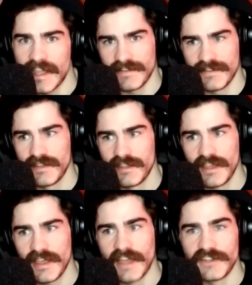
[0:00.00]
it.
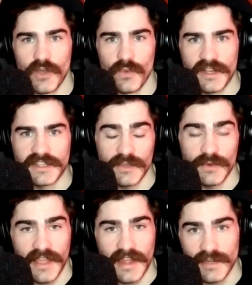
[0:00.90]
I don't want to deal
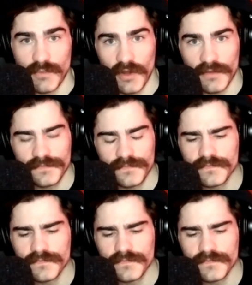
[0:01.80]
with that anymore.